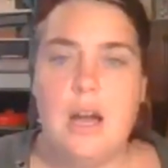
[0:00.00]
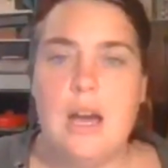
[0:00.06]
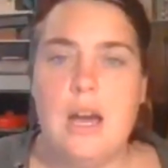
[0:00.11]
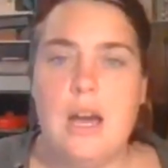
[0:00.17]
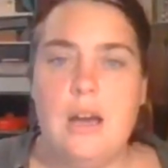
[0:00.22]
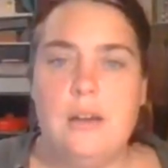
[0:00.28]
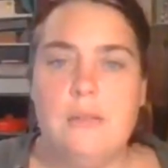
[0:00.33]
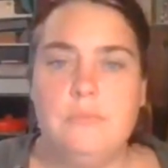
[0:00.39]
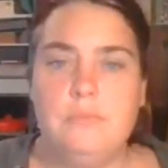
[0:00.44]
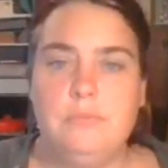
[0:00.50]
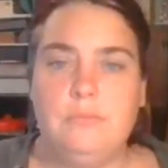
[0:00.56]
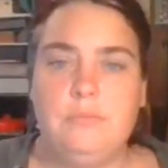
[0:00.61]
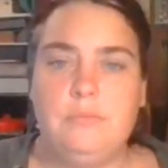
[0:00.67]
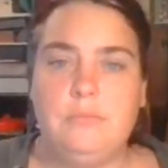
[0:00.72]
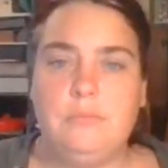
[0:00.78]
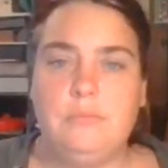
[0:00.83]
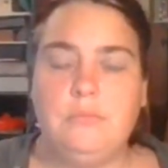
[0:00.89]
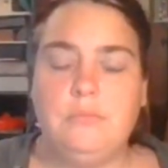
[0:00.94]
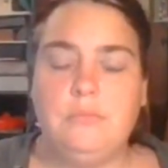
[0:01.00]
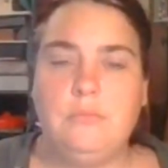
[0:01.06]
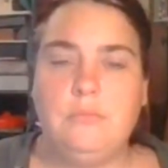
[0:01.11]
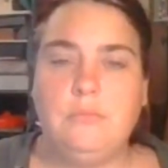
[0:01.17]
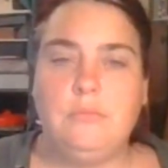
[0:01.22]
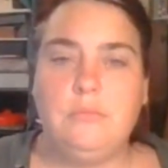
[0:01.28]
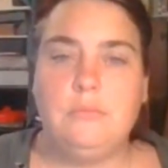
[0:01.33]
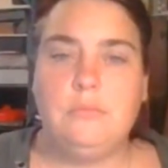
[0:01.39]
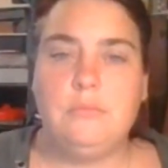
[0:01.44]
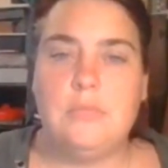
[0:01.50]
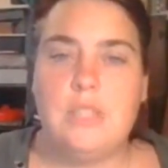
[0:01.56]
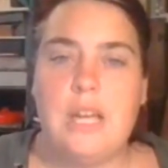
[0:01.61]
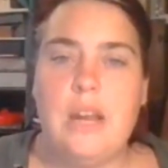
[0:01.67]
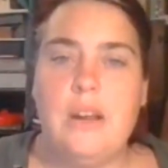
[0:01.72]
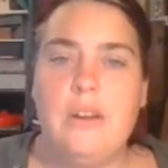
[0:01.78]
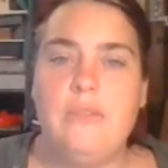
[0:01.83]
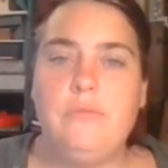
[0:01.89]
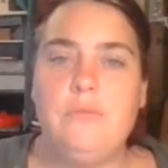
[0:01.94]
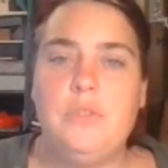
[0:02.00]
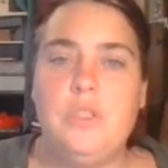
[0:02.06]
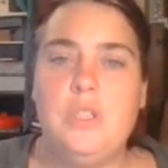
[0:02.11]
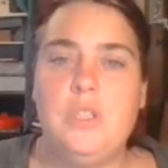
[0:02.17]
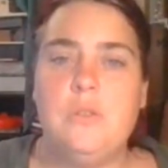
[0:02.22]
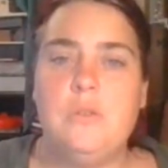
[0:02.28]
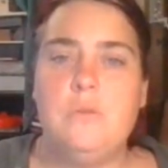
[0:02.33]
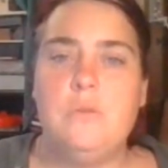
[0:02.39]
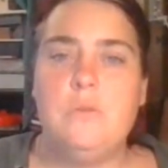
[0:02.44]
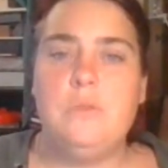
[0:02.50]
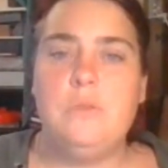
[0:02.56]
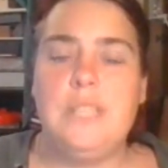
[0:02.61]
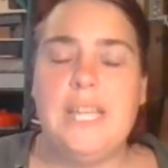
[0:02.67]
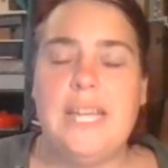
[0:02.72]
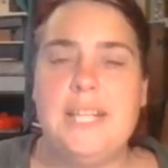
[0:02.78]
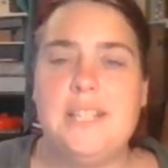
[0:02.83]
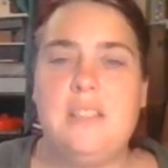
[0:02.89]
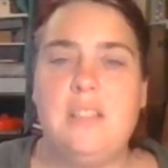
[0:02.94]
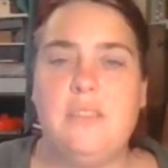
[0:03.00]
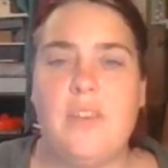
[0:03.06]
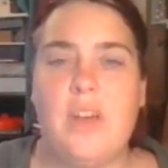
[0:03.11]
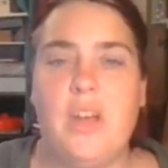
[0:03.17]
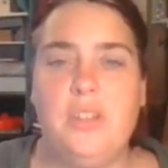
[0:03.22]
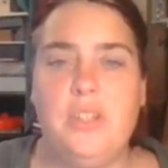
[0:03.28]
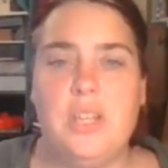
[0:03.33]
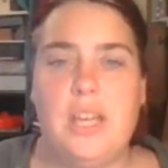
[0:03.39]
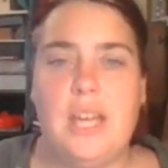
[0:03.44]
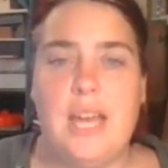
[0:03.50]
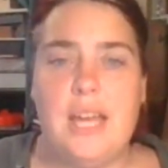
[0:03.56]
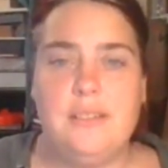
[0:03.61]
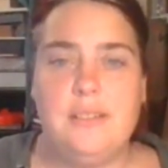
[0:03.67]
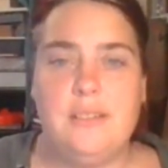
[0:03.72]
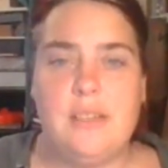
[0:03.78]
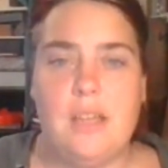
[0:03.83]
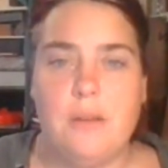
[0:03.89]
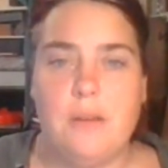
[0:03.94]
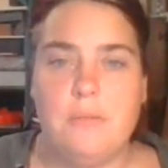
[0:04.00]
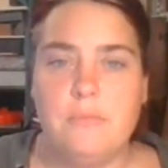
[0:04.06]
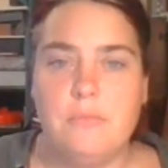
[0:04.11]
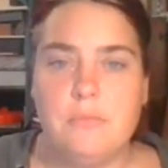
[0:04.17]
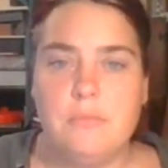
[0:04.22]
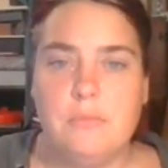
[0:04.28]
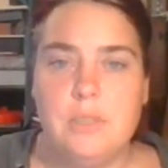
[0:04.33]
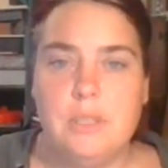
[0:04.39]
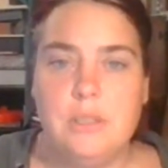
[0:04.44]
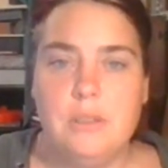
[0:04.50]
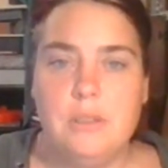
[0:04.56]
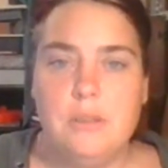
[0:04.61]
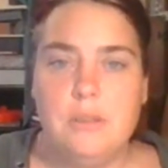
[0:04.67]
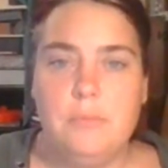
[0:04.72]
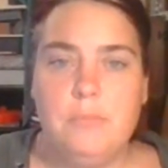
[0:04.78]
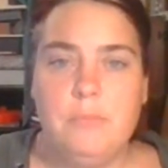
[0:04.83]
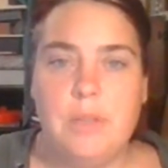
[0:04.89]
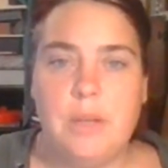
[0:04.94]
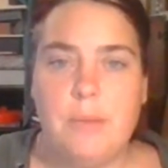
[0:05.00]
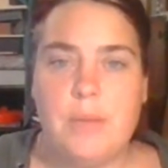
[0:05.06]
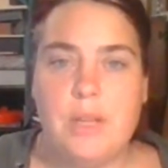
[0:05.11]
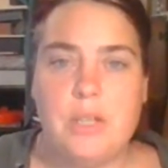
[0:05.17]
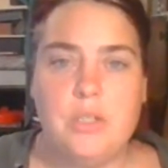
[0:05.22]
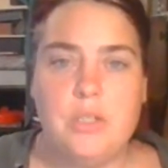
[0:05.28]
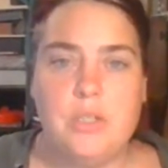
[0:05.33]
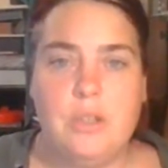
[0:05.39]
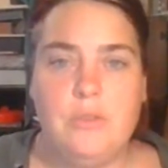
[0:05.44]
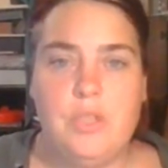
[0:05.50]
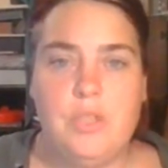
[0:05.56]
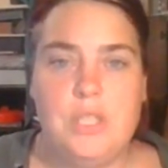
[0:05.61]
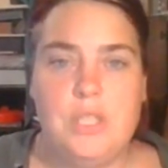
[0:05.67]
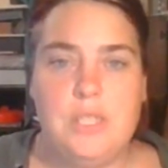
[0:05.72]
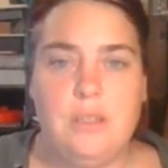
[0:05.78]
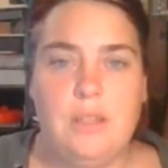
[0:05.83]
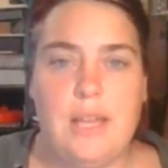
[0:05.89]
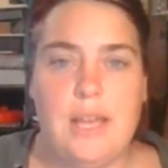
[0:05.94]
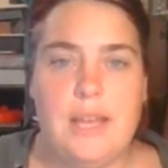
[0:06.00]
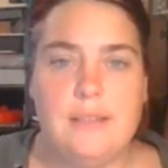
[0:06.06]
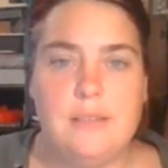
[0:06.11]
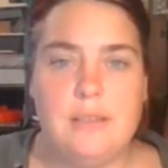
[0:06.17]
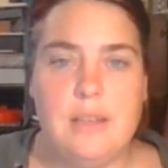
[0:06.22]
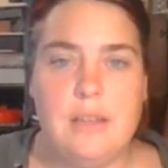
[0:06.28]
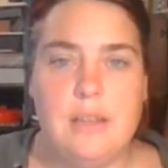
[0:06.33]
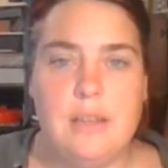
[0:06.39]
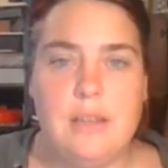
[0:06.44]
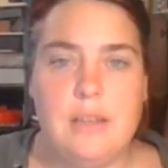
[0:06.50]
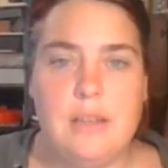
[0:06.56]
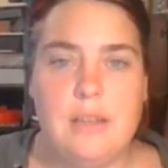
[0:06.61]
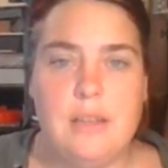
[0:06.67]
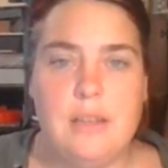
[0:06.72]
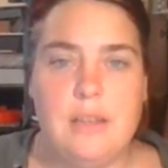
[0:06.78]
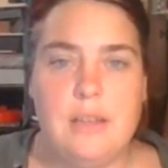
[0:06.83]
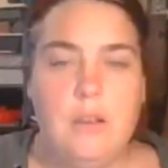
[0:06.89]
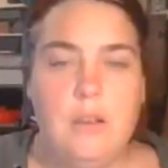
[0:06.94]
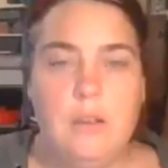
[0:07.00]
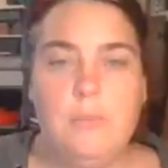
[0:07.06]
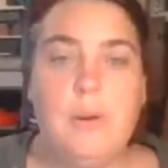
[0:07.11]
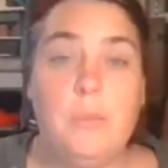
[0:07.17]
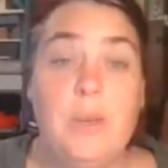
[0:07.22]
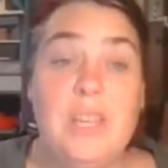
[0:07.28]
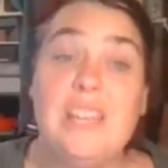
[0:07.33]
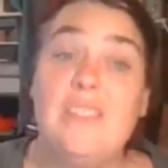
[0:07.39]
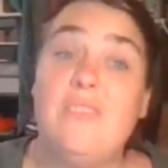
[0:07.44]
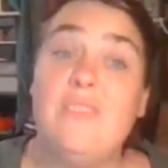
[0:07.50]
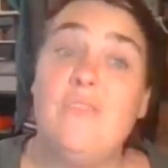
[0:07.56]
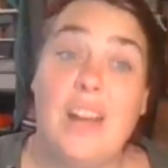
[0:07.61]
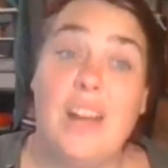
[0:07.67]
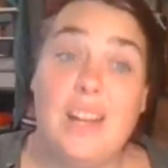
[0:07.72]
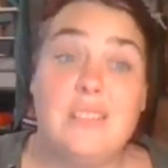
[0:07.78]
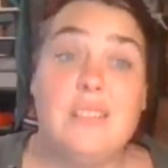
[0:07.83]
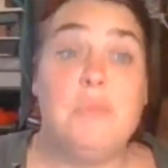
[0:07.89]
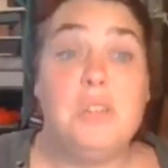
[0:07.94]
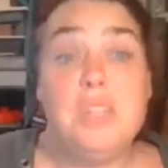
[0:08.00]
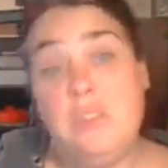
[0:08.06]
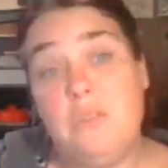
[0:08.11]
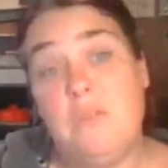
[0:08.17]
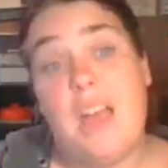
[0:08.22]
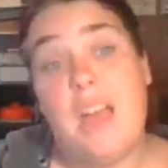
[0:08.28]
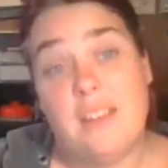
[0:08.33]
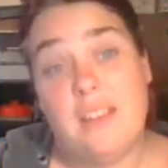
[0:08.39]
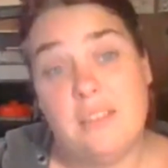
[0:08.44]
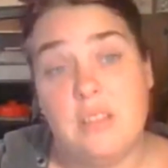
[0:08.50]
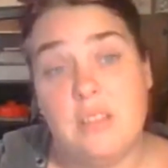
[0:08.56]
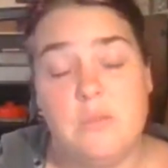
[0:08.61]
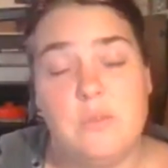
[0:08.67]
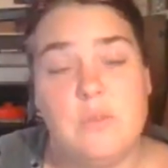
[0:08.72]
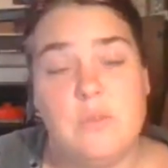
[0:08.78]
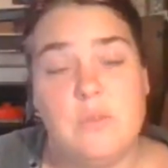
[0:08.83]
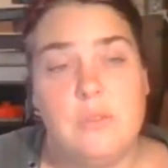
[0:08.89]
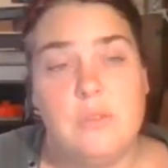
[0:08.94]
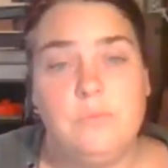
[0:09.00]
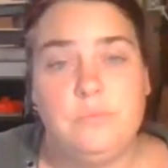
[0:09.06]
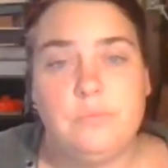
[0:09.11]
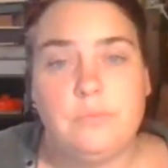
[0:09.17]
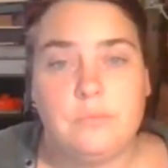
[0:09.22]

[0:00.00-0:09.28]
I knew Lady Sylvania had some, but I'm not sure if she still has any. But we can find somebody who has those.